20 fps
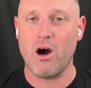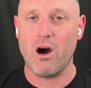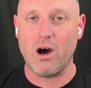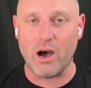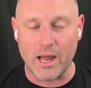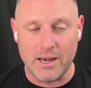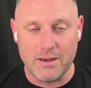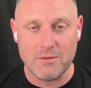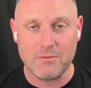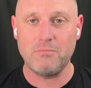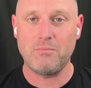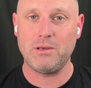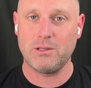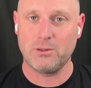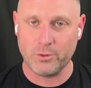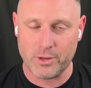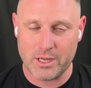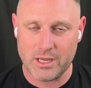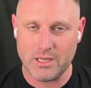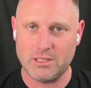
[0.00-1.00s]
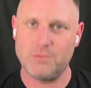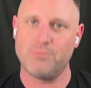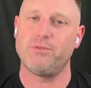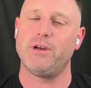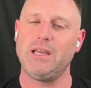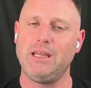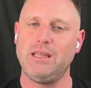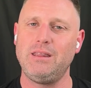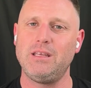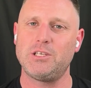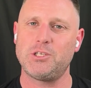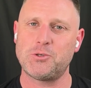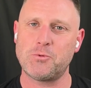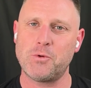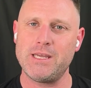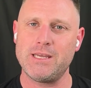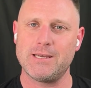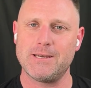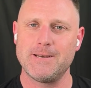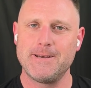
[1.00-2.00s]
I'd be looking to bring in this
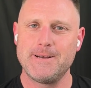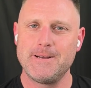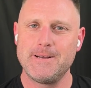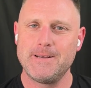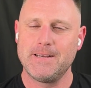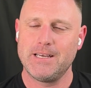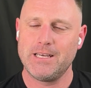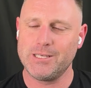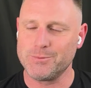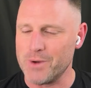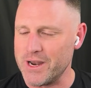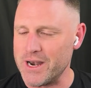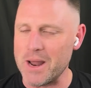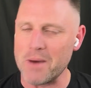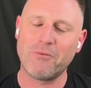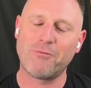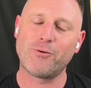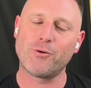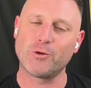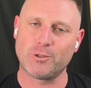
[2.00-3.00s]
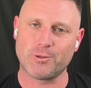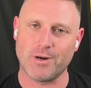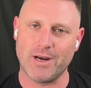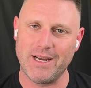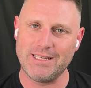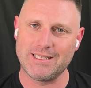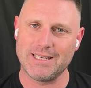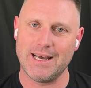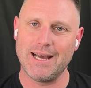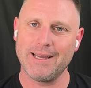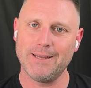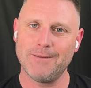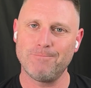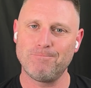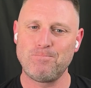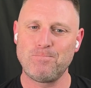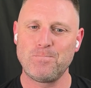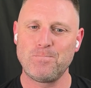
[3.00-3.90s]
week is my number 4 trade target,